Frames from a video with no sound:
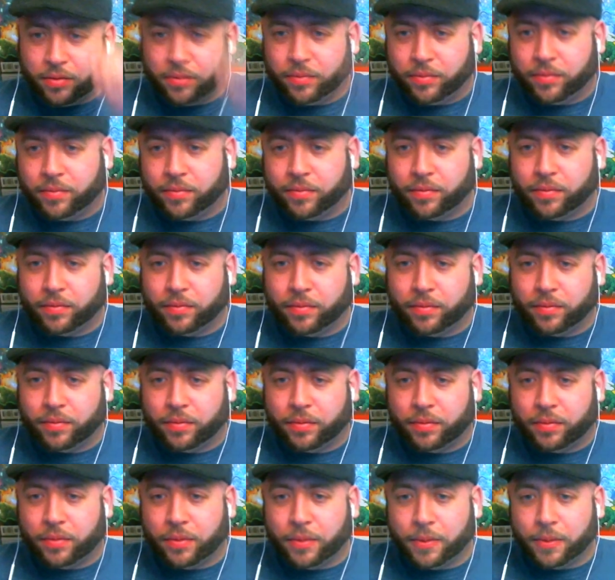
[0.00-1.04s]

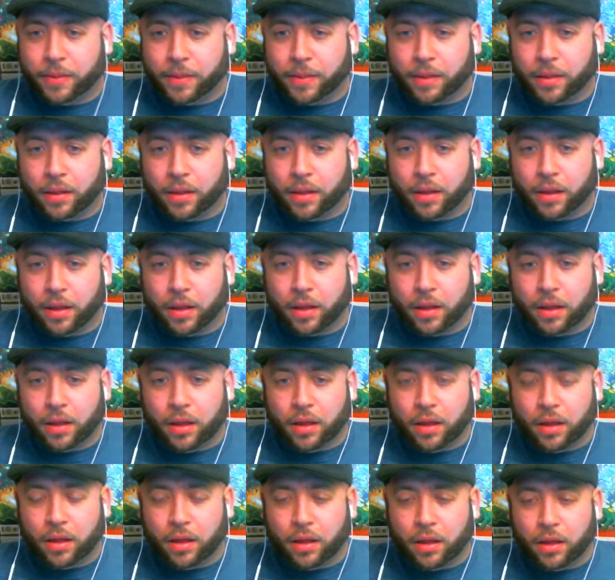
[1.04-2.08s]

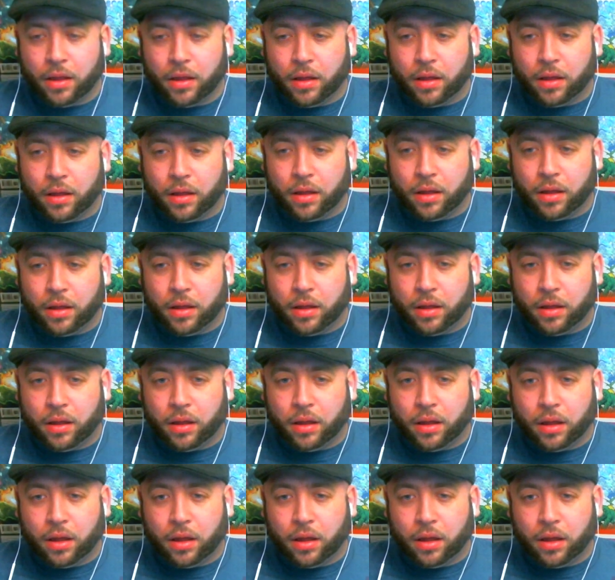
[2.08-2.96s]
[no speech]